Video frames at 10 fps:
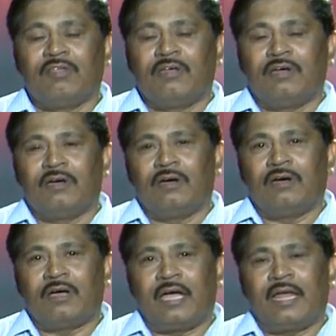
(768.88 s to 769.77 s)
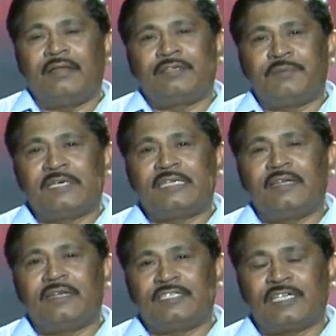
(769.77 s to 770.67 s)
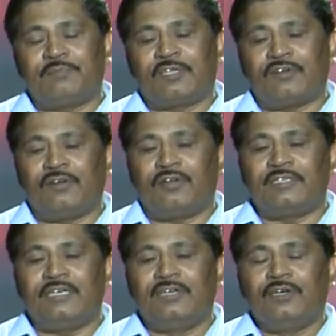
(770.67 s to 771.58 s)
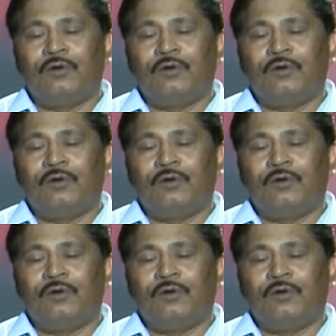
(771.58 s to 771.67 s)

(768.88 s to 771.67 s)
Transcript: and especially the research methodology,